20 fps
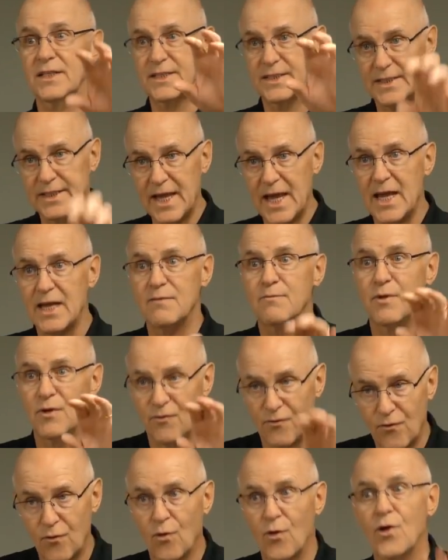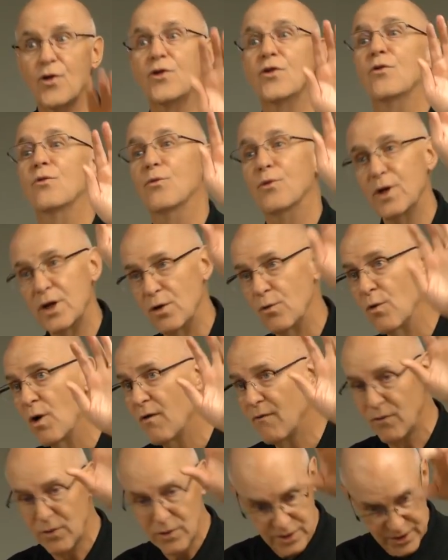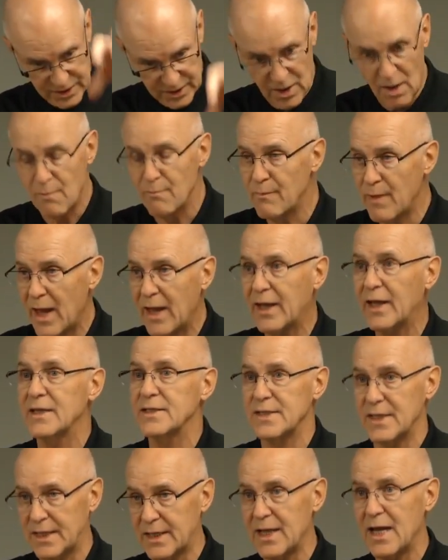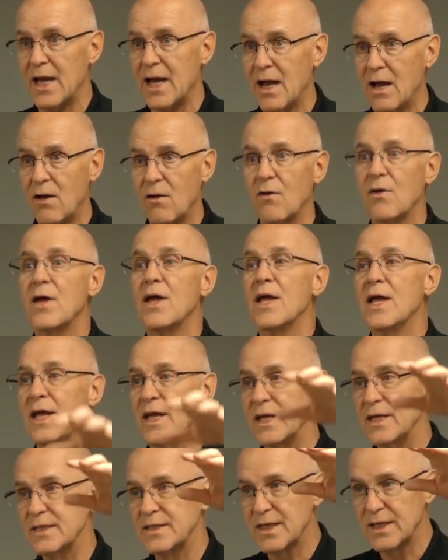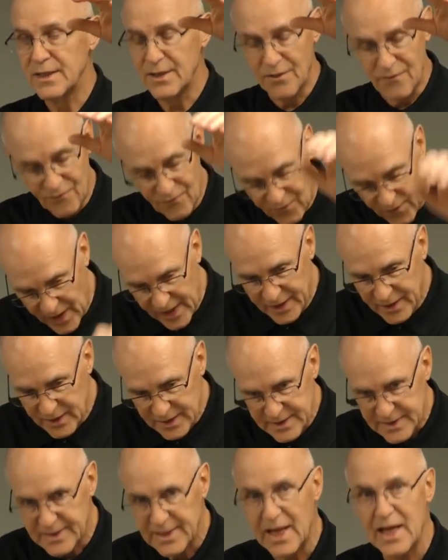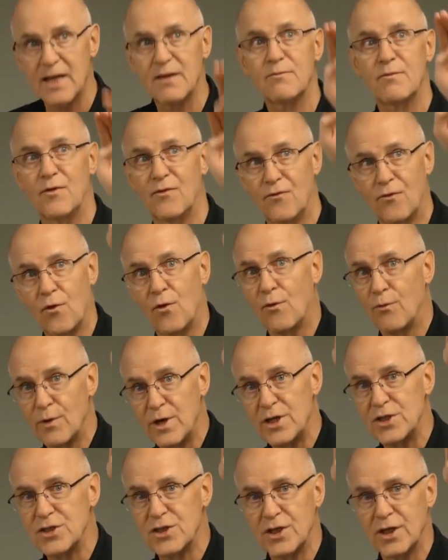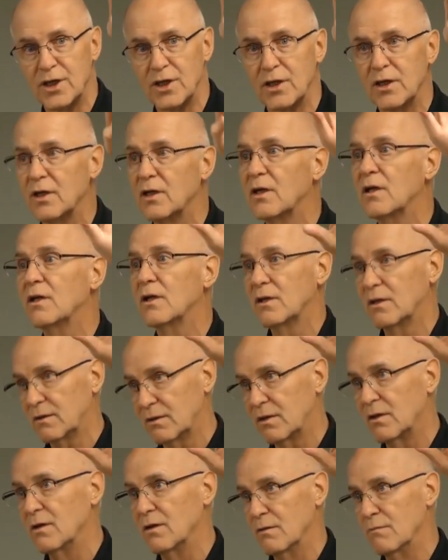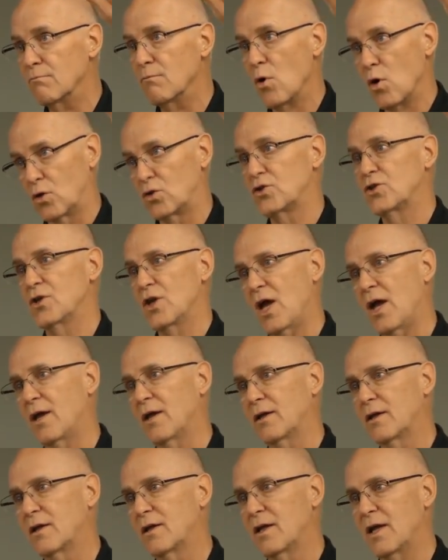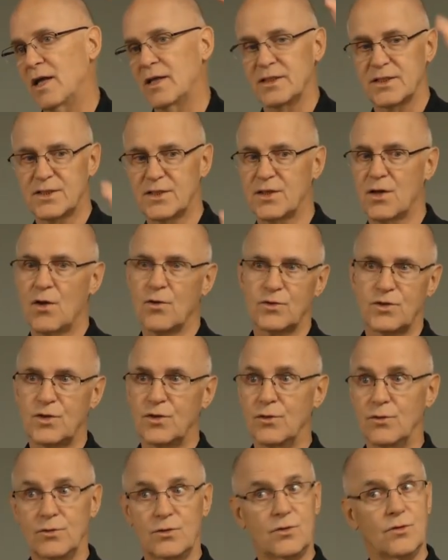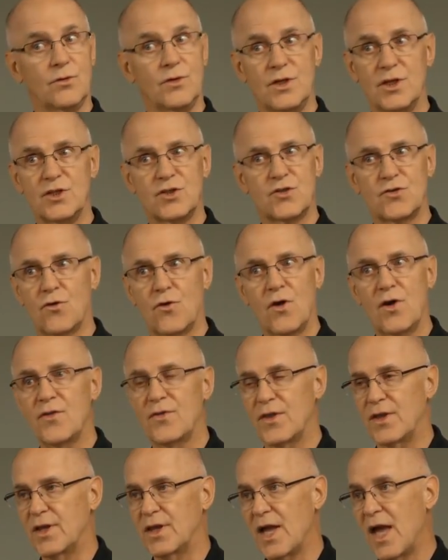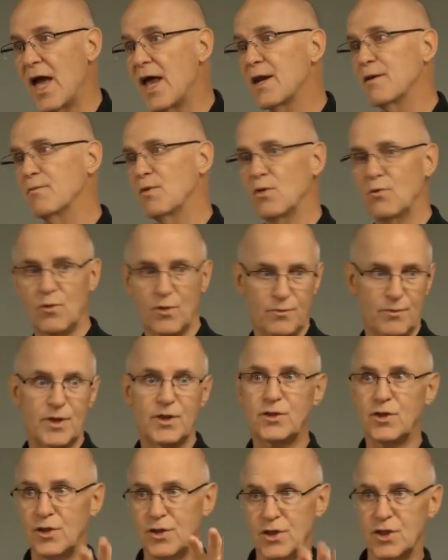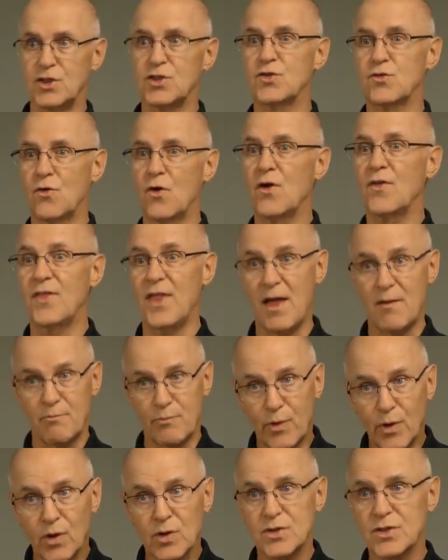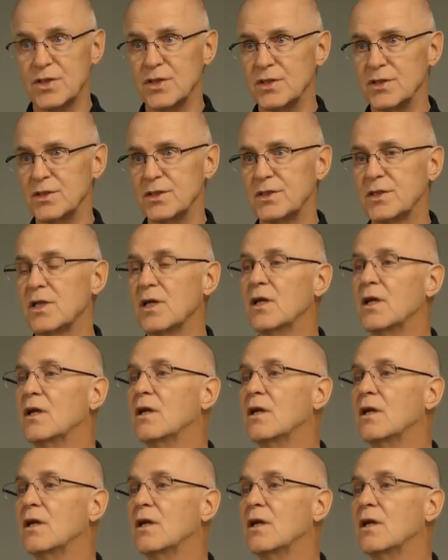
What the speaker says: state before whoever's come back as a cow is in the final state before reaching moksha. And so to destroy the animal would be to destroy that person's